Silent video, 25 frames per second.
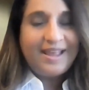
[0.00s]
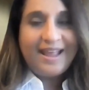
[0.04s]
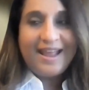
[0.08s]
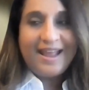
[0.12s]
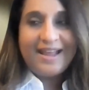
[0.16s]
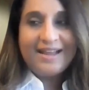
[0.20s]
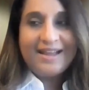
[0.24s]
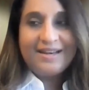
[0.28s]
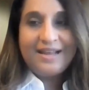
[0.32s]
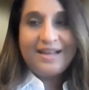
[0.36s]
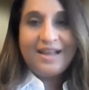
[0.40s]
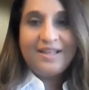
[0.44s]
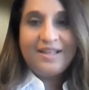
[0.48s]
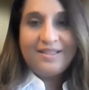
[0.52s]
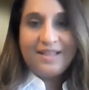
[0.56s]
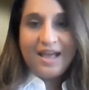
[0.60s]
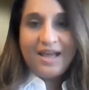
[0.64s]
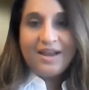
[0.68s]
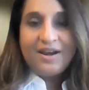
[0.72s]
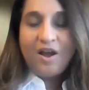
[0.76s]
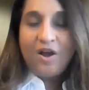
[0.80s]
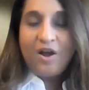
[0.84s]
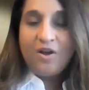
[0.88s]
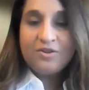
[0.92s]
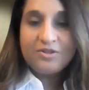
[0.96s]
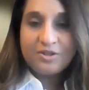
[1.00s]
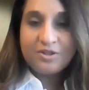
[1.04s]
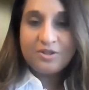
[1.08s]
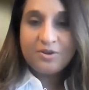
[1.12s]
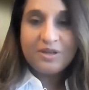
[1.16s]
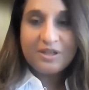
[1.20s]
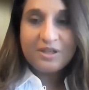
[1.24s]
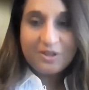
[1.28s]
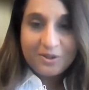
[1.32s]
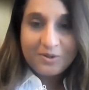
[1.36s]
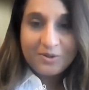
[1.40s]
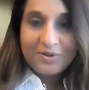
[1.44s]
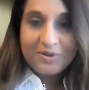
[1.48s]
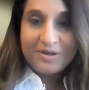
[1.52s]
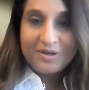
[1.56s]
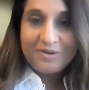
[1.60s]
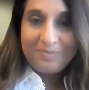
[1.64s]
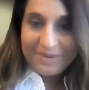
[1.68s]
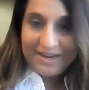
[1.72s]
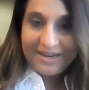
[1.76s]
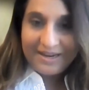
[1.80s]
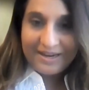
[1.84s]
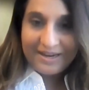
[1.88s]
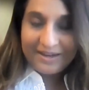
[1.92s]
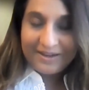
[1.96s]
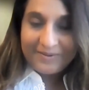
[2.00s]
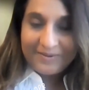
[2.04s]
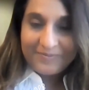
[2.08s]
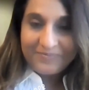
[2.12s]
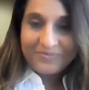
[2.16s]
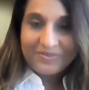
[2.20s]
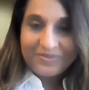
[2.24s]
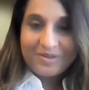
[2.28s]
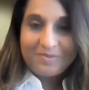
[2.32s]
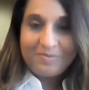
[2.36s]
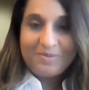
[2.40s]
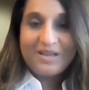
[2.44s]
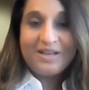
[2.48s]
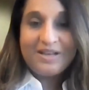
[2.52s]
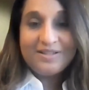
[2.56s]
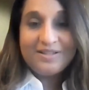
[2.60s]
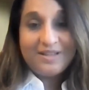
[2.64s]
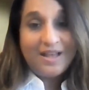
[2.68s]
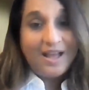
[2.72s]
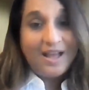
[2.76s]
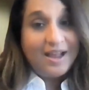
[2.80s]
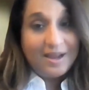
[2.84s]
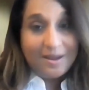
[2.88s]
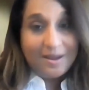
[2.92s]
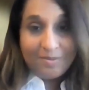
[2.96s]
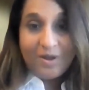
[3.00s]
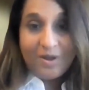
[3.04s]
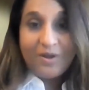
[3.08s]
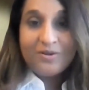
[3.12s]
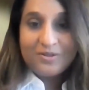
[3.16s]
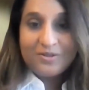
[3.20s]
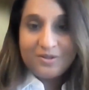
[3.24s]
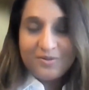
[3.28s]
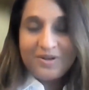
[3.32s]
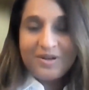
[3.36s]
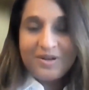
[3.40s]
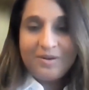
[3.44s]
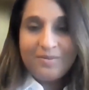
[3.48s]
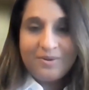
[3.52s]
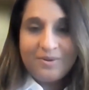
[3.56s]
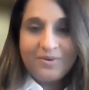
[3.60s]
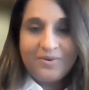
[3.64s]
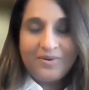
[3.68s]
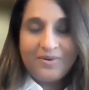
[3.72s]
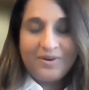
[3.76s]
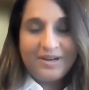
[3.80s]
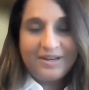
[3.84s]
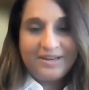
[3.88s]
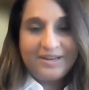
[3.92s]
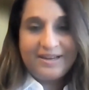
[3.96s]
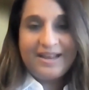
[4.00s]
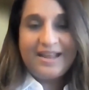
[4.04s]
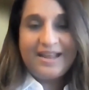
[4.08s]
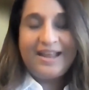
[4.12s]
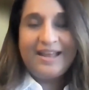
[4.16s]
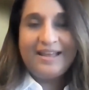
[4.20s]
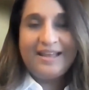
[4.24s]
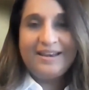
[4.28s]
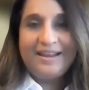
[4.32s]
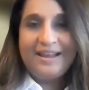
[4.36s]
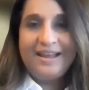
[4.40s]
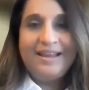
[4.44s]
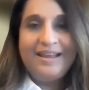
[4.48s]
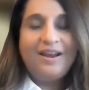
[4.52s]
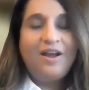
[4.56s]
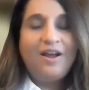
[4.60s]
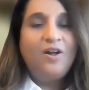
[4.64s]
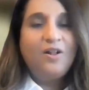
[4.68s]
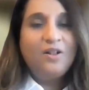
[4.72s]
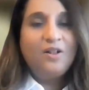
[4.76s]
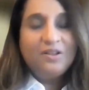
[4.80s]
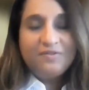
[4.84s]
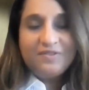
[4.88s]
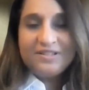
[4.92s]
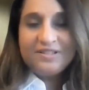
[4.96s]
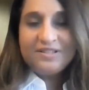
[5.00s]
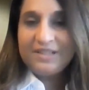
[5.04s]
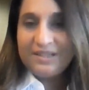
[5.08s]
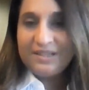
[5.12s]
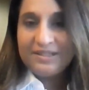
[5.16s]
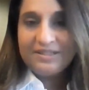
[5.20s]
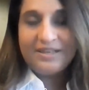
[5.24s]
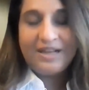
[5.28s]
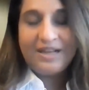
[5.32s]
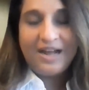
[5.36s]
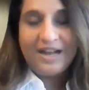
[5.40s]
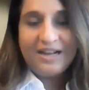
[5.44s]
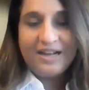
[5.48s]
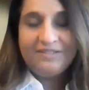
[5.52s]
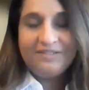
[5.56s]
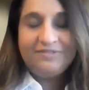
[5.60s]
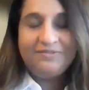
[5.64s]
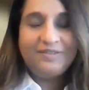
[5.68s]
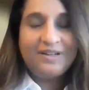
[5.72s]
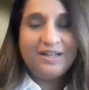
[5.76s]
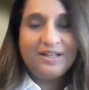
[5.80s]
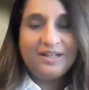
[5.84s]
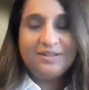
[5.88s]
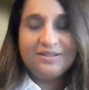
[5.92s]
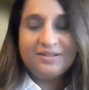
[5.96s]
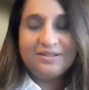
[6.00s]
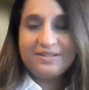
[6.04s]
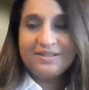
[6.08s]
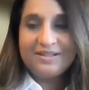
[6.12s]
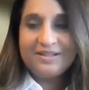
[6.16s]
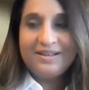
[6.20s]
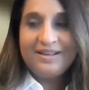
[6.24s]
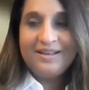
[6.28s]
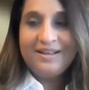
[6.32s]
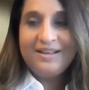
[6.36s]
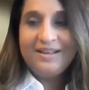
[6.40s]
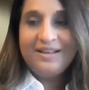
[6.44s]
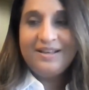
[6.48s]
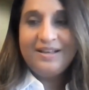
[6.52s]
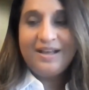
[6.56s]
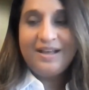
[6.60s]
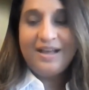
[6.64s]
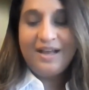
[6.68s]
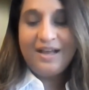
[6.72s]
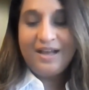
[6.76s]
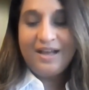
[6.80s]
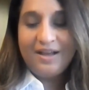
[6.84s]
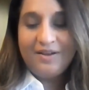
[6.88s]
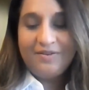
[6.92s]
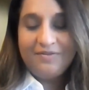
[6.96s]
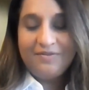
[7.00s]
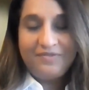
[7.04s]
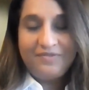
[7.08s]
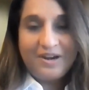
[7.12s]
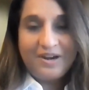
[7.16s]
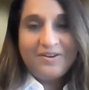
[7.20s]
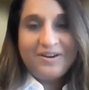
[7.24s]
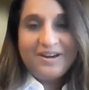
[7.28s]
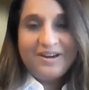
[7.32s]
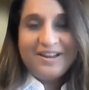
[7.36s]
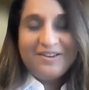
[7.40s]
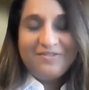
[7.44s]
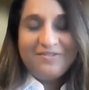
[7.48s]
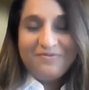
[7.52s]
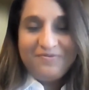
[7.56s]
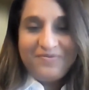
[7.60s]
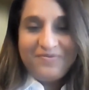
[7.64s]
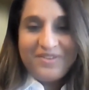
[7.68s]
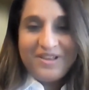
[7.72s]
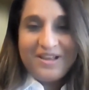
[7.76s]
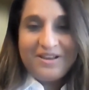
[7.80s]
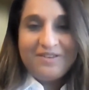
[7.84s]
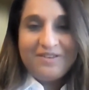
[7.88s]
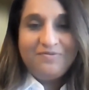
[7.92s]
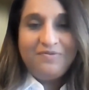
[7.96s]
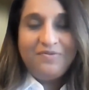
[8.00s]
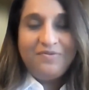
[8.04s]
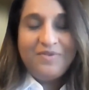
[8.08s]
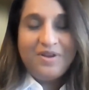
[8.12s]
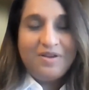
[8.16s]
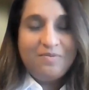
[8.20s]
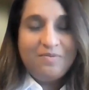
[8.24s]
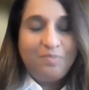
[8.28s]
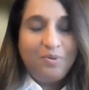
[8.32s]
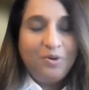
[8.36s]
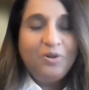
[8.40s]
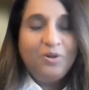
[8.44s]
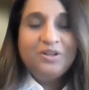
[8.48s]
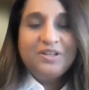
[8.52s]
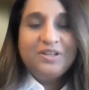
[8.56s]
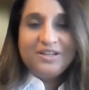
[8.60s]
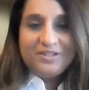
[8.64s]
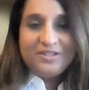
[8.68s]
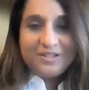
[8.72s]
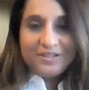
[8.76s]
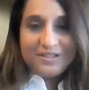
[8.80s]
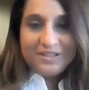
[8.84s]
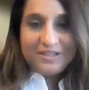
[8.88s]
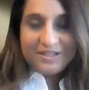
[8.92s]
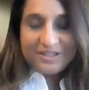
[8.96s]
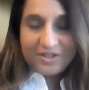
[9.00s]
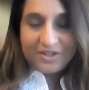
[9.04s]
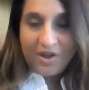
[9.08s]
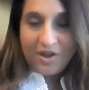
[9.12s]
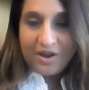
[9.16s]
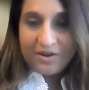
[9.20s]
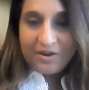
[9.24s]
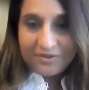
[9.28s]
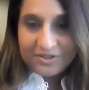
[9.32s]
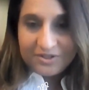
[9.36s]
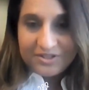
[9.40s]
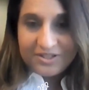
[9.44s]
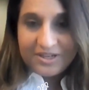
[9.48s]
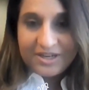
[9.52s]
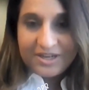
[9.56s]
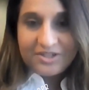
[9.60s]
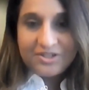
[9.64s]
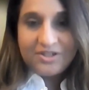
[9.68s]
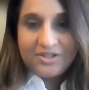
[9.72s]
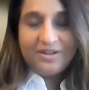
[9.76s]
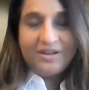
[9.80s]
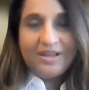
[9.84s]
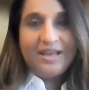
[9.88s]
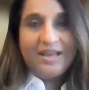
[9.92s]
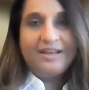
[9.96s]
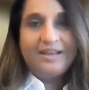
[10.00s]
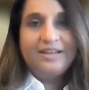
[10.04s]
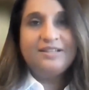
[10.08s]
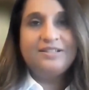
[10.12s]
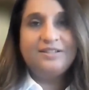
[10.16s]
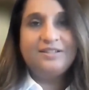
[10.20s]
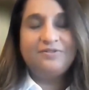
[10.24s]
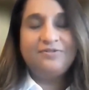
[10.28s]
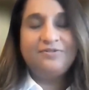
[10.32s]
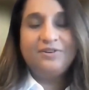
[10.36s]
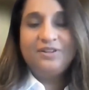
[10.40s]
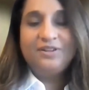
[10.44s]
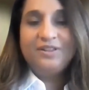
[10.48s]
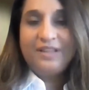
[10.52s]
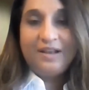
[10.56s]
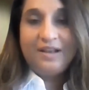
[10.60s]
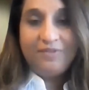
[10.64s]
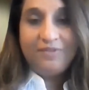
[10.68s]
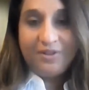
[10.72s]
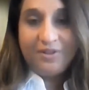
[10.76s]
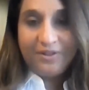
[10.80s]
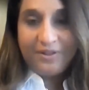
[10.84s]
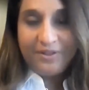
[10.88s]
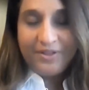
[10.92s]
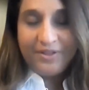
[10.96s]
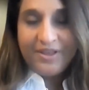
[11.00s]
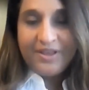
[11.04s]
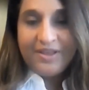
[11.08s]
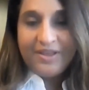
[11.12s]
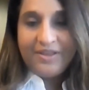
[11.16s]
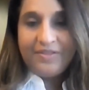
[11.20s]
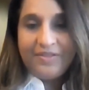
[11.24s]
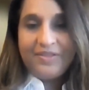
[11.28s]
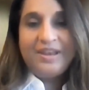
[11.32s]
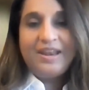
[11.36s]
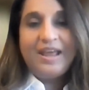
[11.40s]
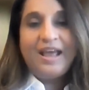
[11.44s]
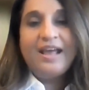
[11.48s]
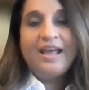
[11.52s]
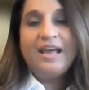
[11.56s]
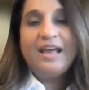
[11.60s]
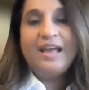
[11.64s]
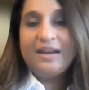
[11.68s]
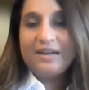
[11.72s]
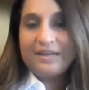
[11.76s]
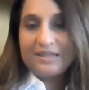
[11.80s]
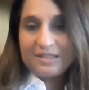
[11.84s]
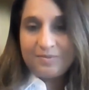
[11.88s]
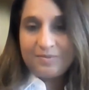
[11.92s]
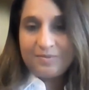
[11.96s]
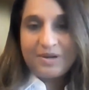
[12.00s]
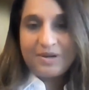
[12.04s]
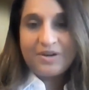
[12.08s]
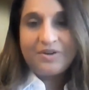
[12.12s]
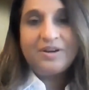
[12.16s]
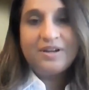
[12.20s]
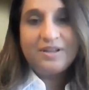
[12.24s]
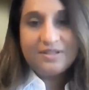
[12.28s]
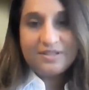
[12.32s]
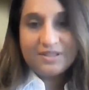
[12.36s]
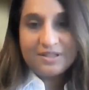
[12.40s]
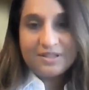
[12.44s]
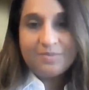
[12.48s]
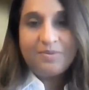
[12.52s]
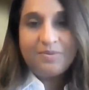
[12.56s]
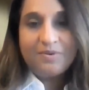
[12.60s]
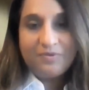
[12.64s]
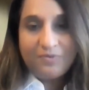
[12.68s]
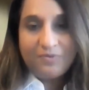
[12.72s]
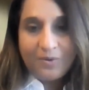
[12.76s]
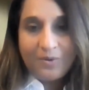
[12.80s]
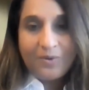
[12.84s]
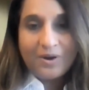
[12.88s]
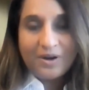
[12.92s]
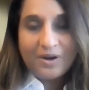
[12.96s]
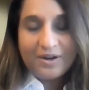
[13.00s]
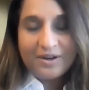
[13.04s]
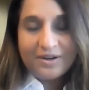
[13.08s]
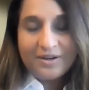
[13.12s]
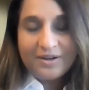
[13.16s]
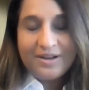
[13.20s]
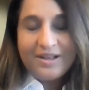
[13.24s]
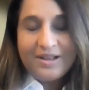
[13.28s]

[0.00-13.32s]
And that also included me because I am also an immigrant. And all of a sudden I felt very in pulled into this conversation at a different level than I had experienced before.